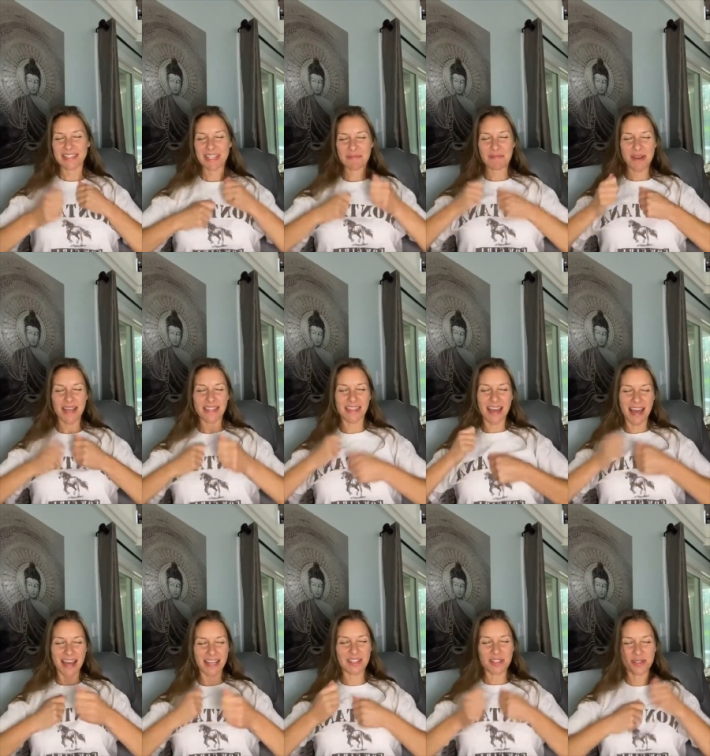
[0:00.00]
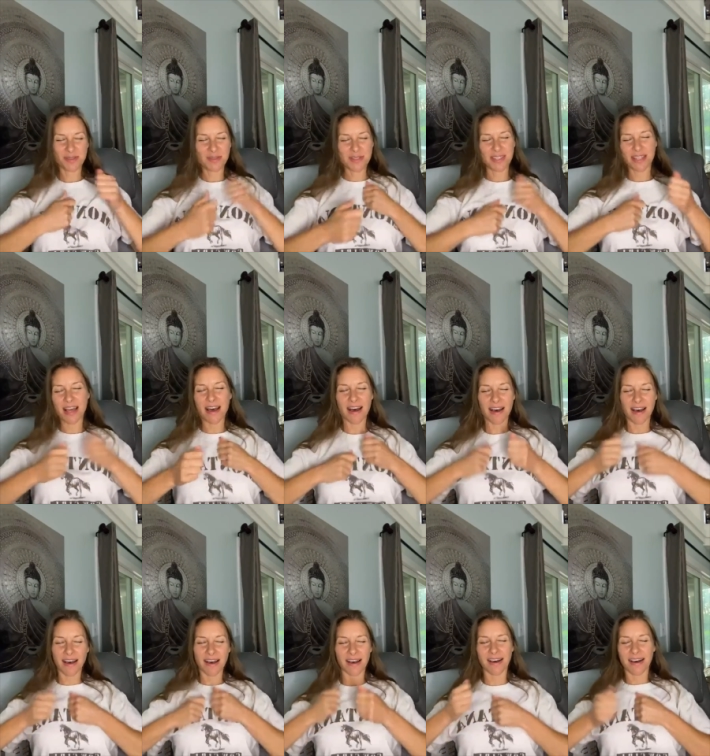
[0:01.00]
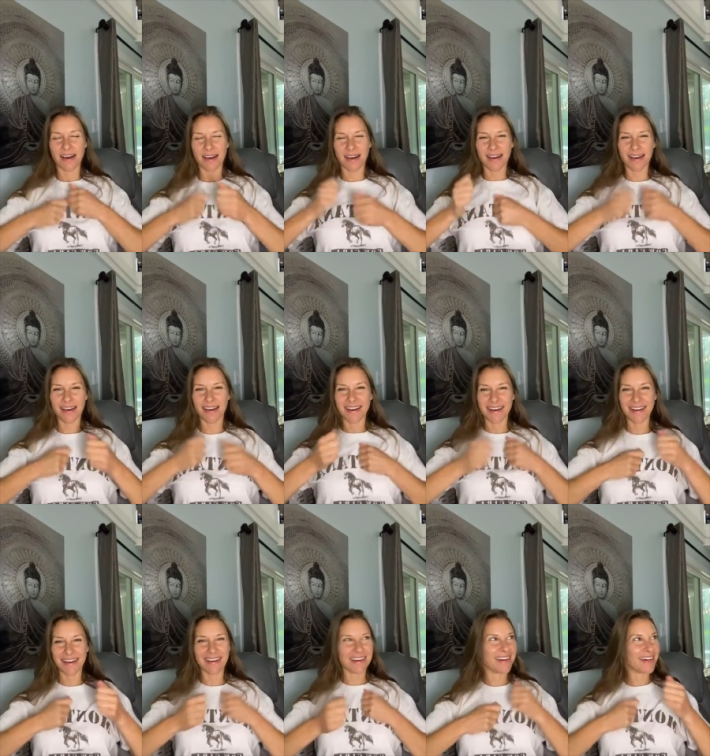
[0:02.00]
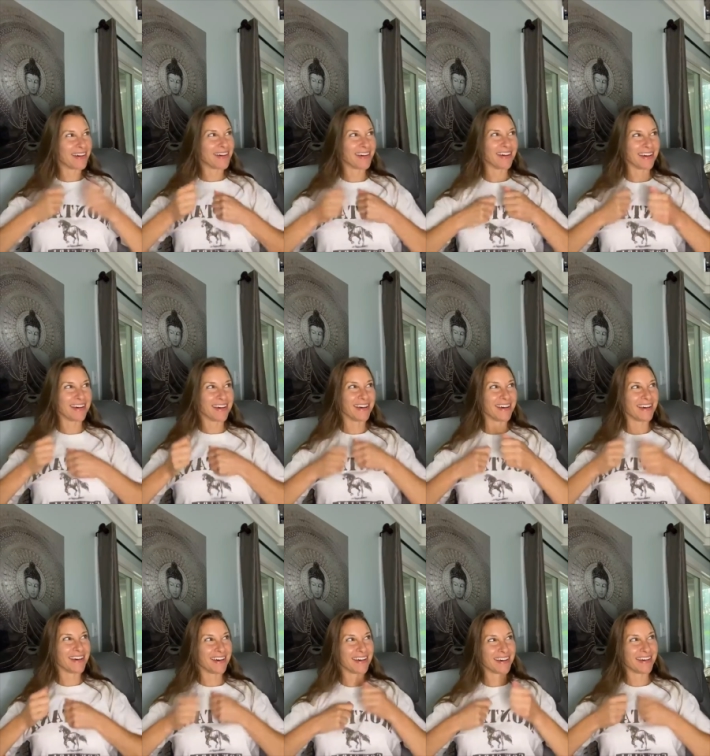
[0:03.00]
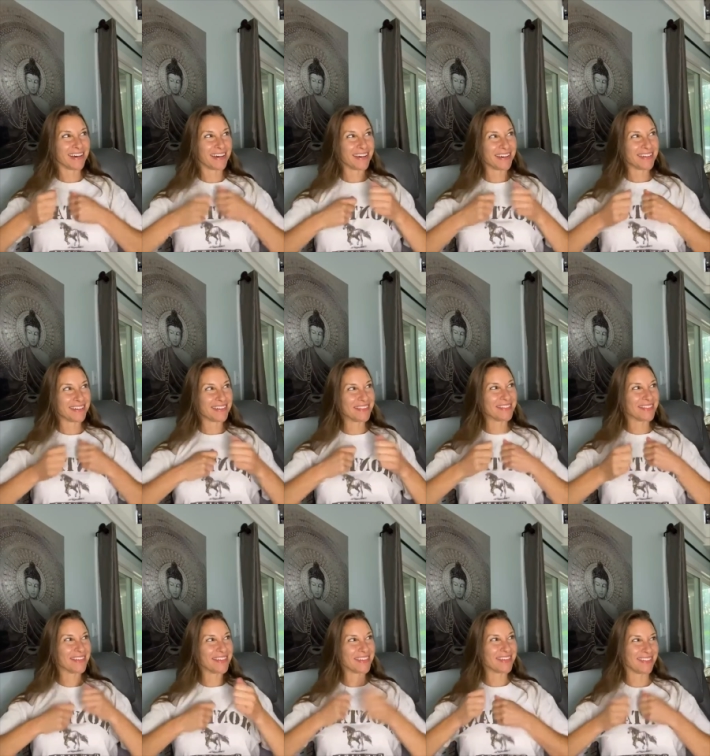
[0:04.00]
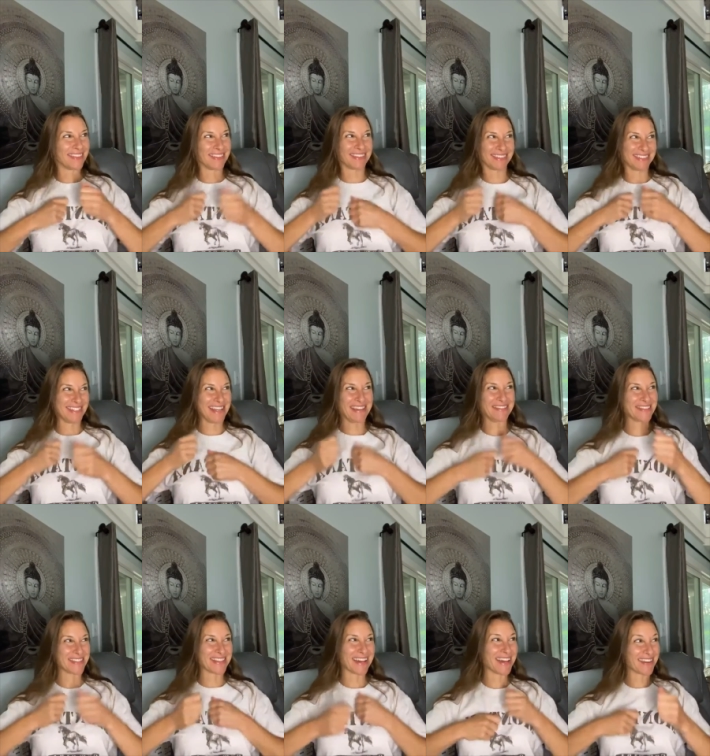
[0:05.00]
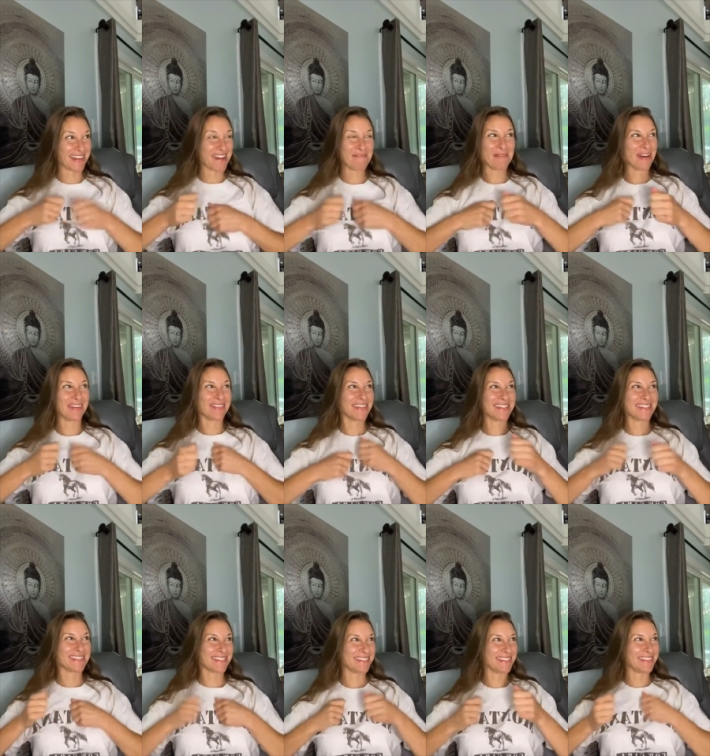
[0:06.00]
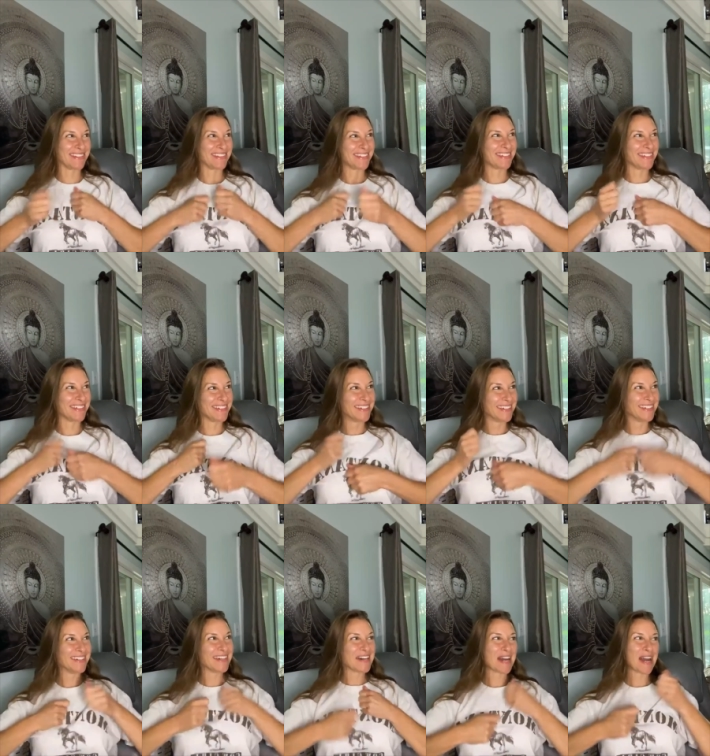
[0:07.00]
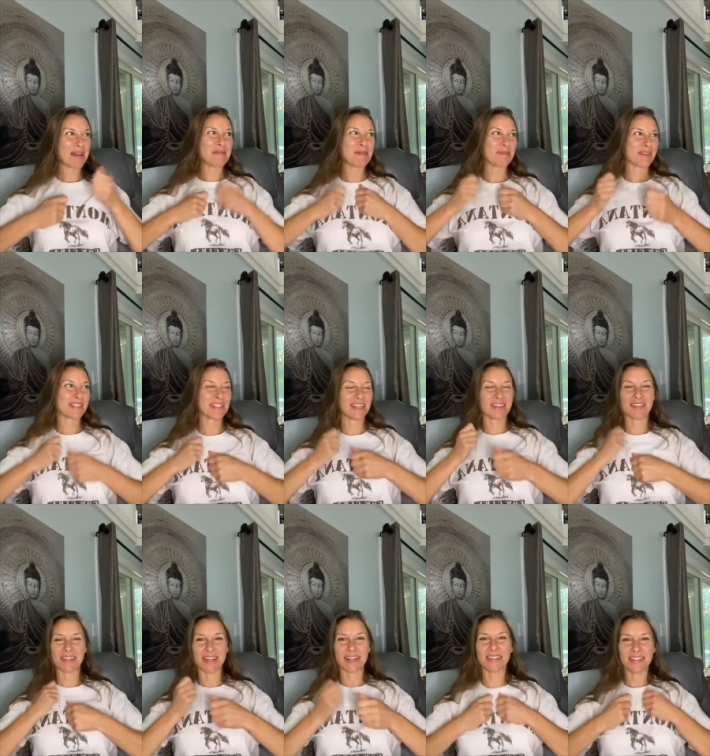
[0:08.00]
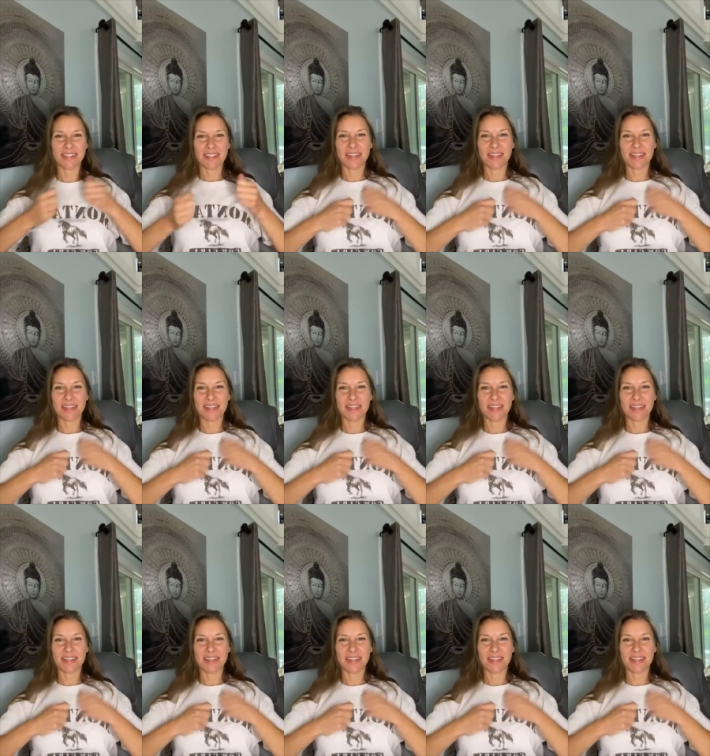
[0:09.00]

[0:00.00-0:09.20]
Deep breath, I choose love. I don't have batteries. I'm almost done. Hold on.